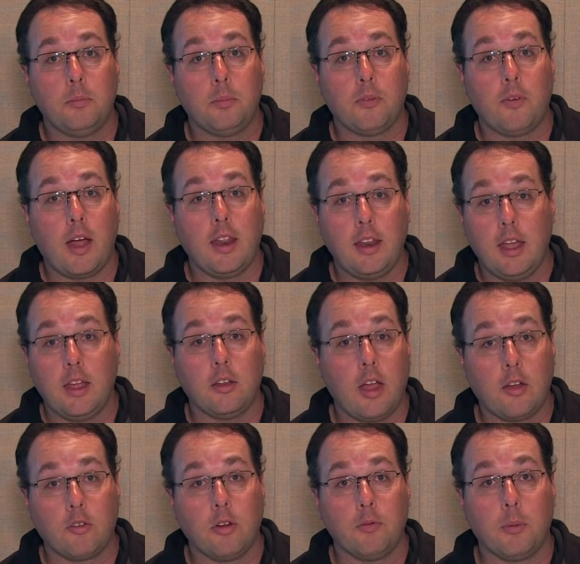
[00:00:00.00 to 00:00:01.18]
provide any
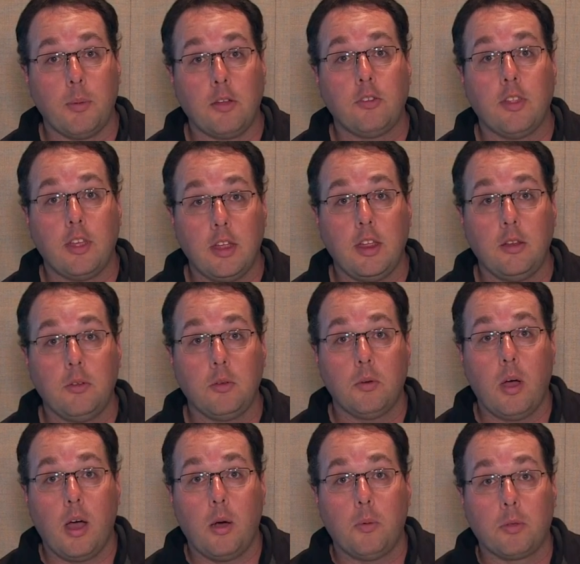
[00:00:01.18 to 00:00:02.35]
extra information that you need
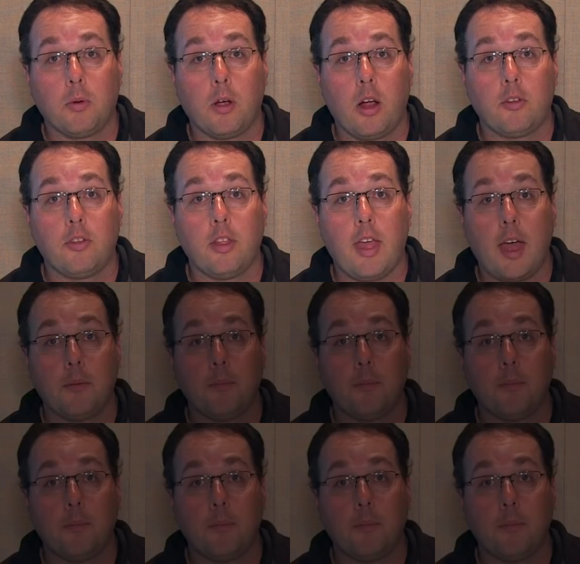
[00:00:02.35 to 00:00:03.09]
with regards to that.